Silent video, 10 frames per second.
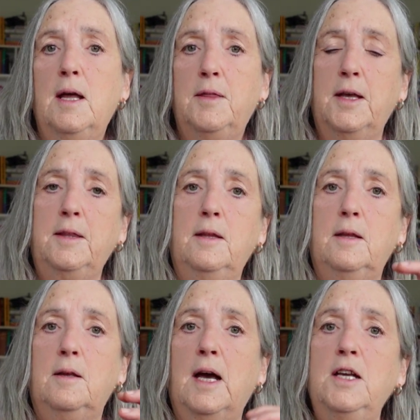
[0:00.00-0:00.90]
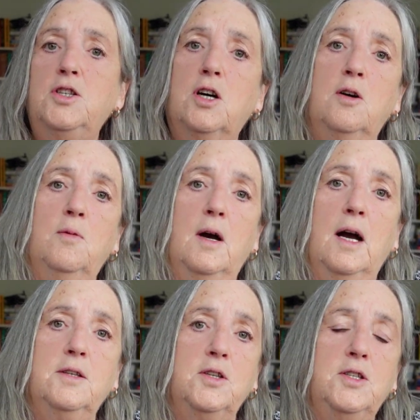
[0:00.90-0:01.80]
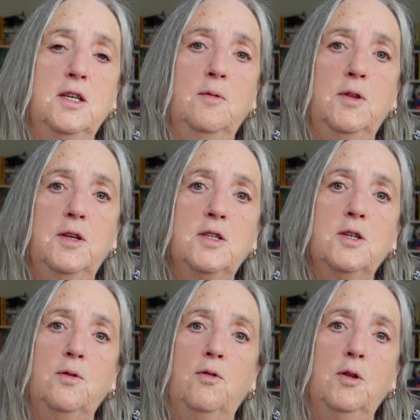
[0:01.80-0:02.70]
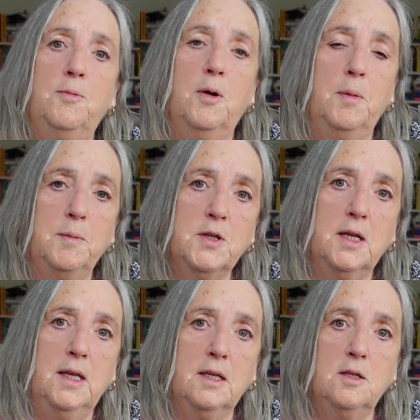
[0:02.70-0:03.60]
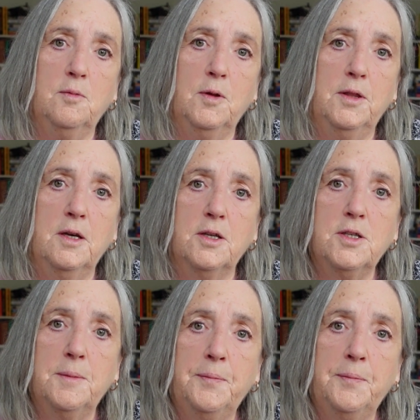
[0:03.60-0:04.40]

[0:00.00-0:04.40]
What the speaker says: Then HR had to deal with this and all the problems connected with this.